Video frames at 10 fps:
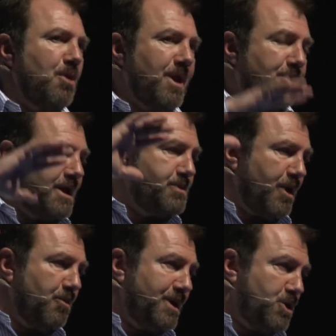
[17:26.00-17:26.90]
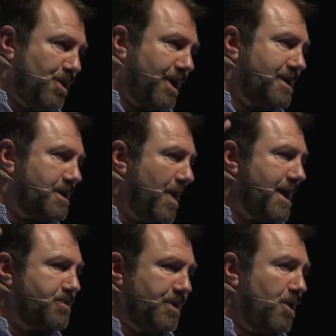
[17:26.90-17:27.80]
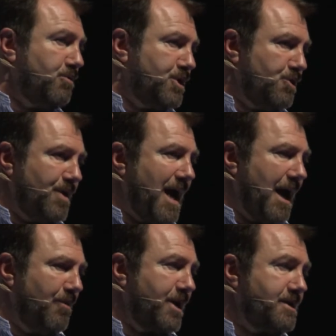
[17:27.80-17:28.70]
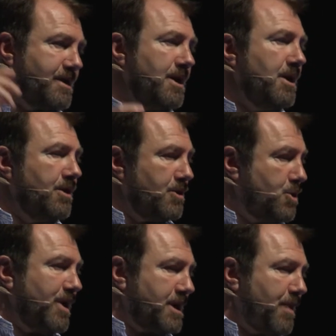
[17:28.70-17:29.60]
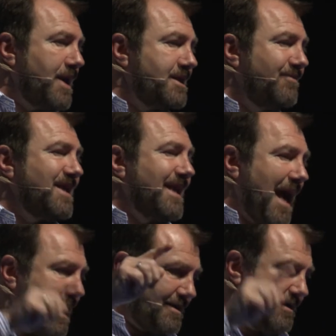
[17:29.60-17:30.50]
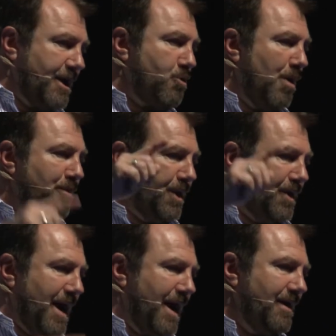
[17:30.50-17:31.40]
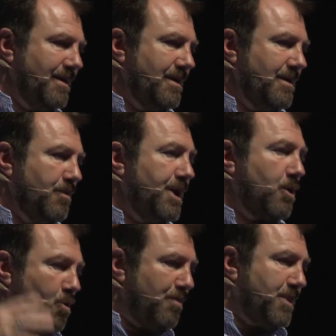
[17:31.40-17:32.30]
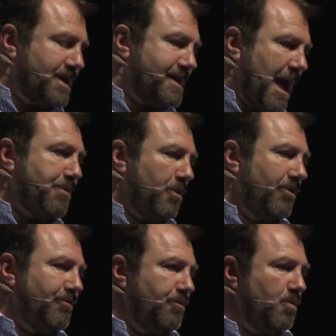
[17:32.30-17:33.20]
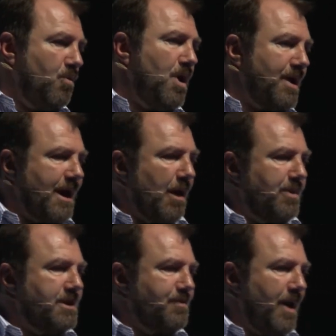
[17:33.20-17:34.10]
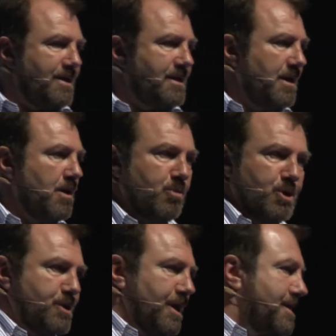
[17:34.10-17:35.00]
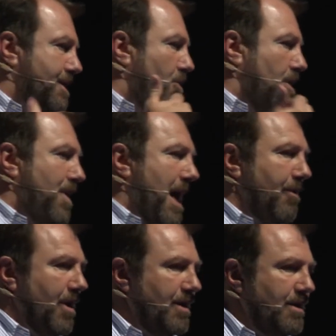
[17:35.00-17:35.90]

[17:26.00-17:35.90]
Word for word: many things we could be doing in space we don't do now because it's too expensive to get the equipment there, but the equipment is capable of working up in space, producing solar power,